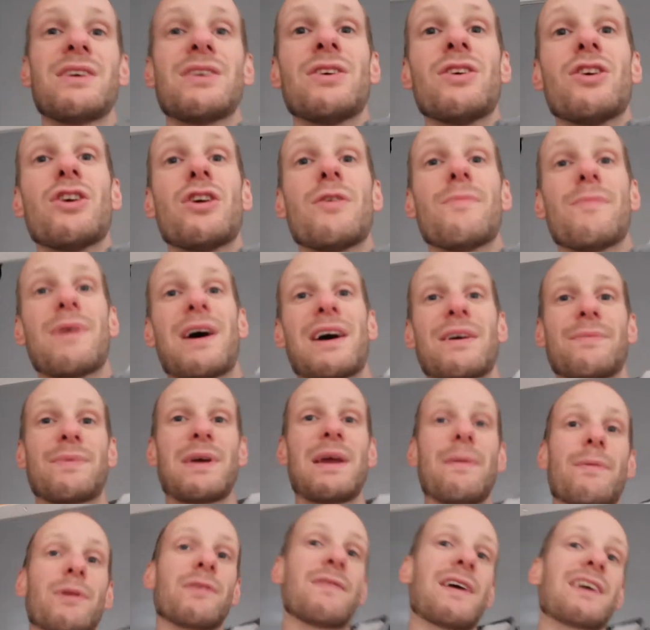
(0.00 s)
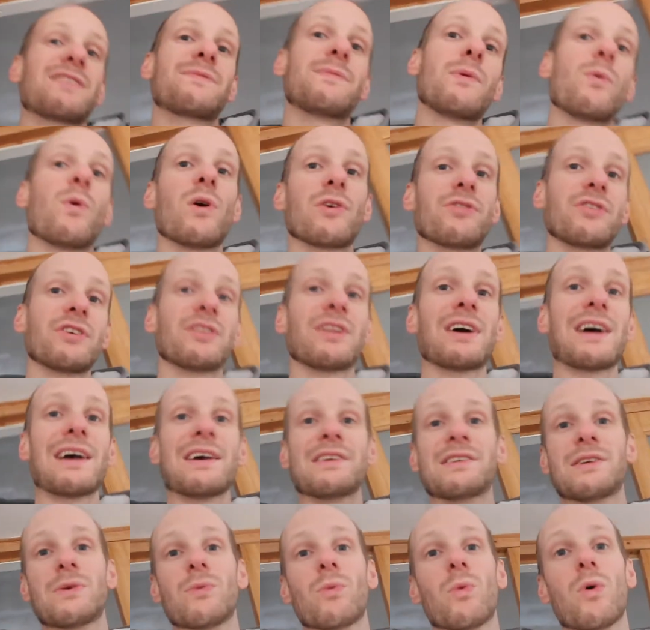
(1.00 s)
Um, people have asked me, what's it
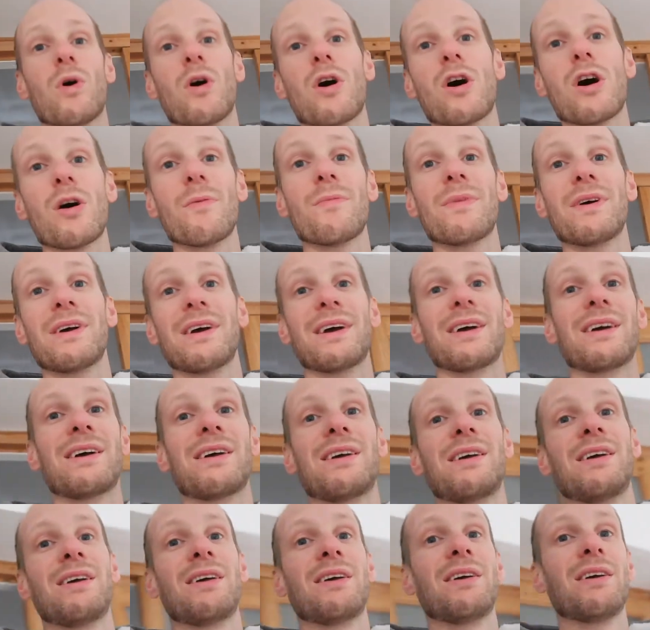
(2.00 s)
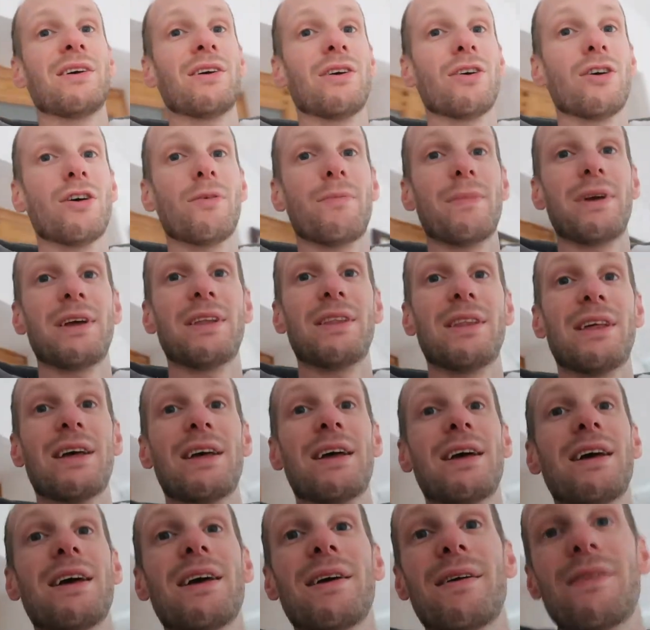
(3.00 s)
like? Is it warm um, in
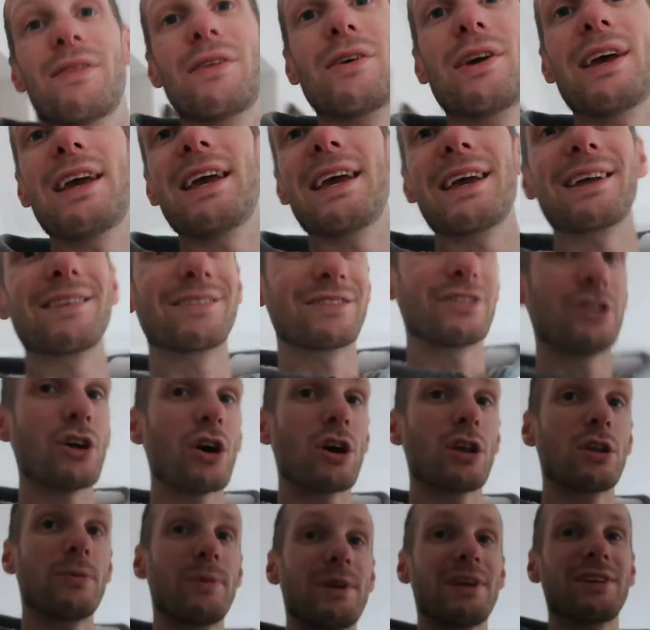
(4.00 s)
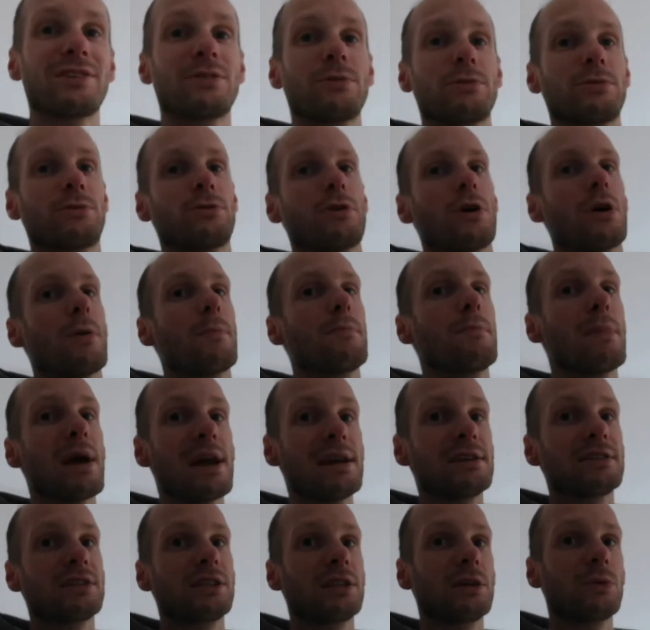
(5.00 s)
here? The heating's not on the minute, so it's not
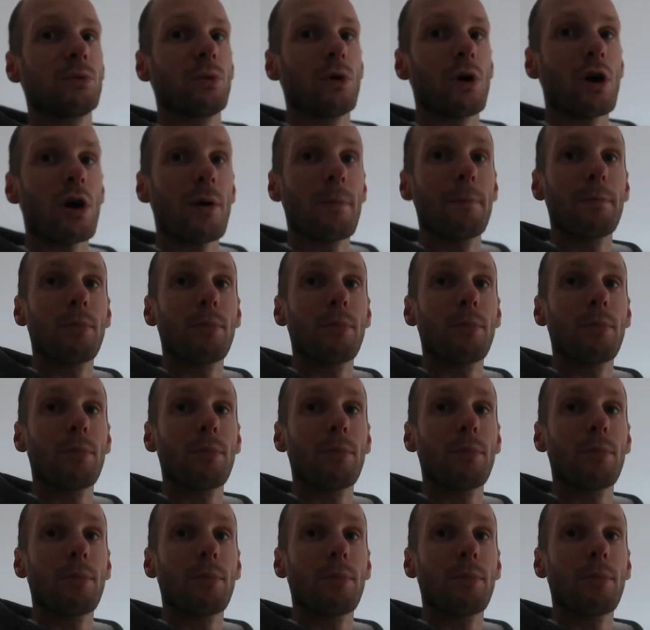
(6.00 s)
amazingly warm,